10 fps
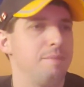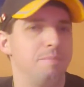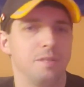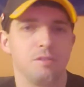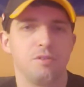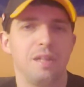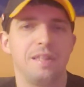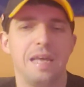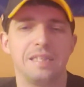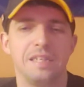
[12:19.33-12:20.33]
But other than
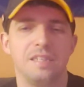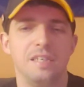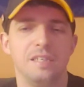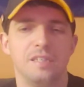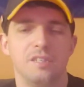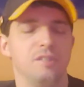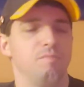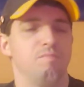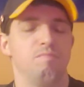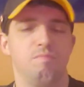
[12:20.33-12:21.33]
that, I think
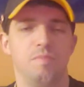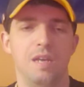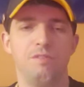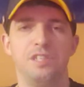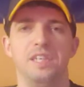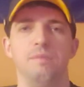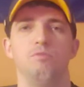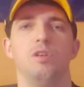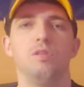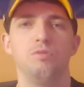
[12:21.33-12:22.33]
every team
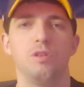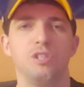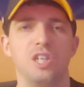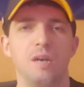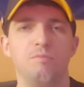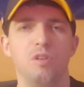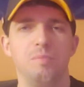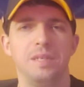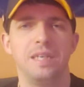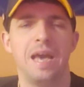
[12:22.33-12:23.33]
will do their job, will
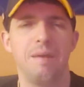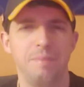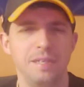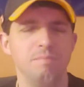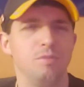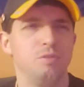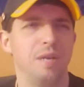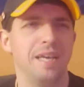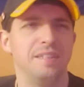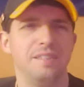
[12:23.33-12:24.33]
be happy to
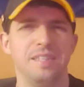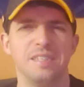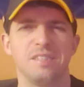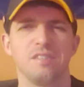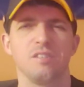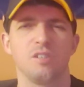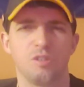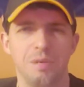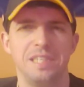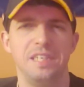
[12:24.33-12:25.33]
end this
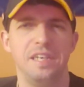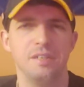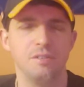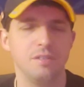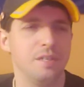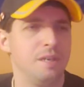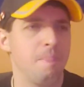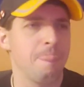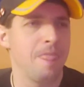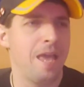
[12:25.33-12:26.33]
crazy year.
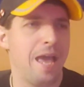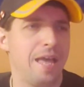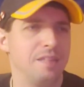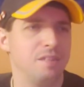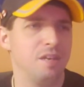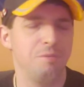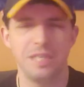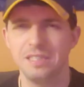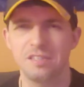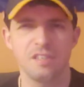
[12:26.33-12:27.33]
And we
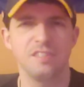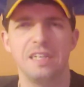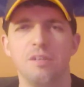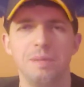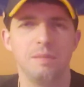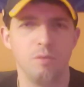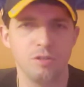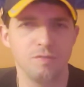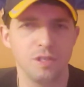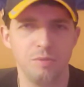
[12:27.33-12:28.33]
can discuss that a bit
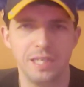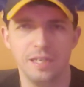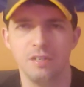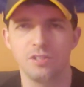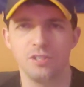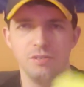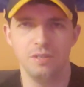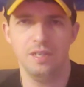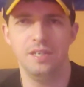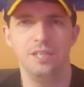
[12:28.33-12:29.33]
more over the weekend also,
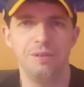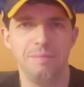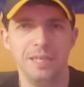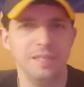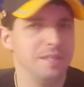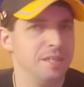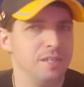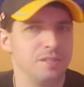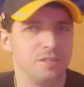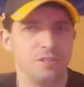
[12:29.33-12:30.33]
you and me.
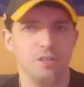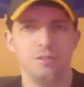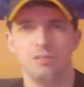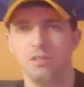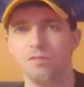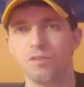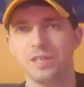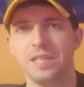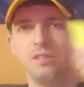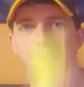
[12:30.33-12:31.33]
So don't
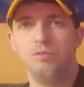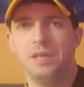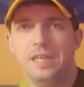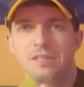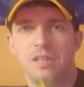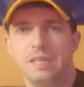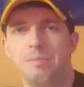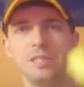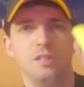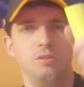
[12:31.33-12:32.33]
forget to hit the like
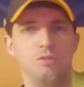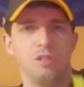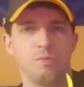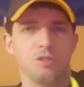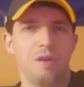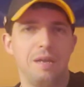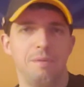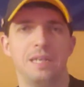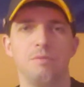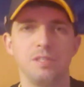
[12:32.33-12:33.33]
button to subscribe,
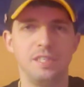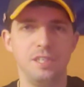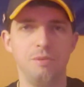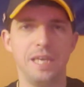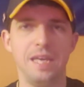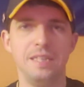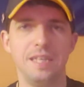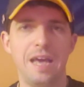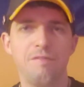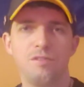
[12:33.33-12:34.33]
and I will see you again
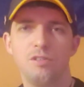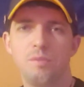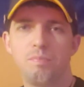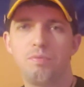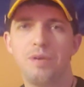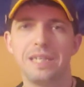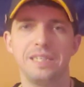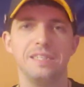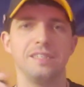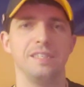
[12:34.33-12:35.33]
after the
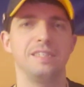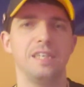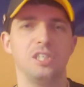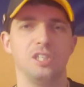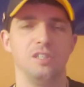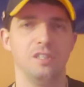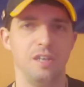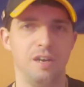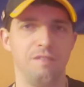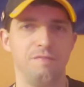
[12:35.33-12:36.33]
practice session
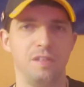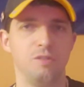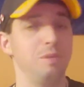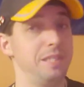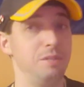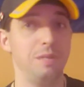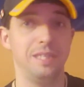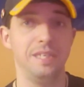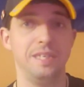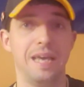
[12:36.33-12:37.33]
of the
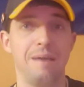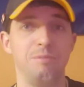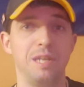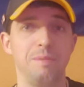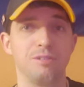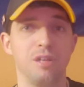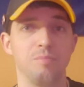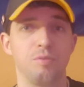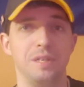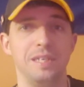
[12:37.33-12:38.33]
2020 Abu Dhabi Grand
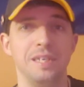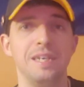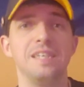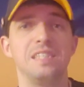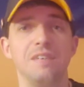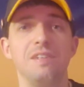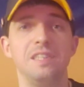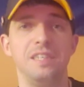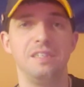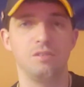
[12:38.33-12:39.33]
Prix
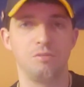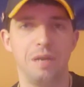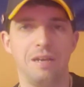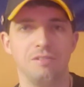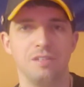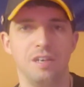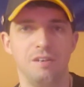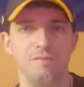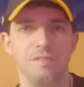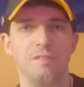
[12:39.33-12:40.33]
17th round
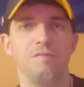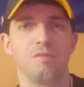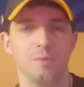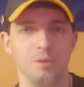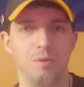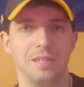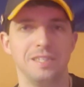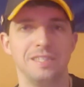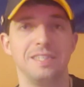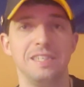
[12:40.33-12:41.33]
of the Formula One
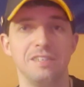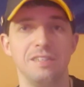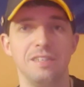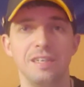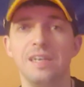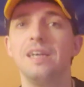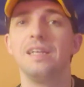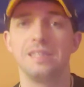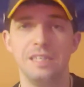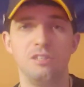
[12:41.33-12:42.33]
season.
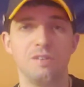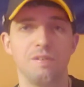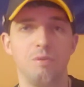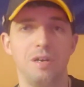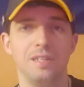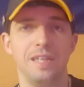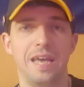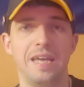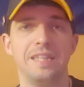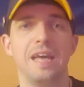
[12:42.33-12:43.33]
Thank you everyone,
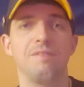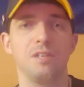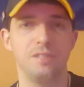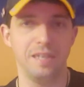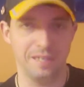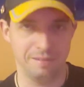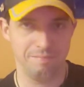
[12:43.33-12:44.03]
and have a good day.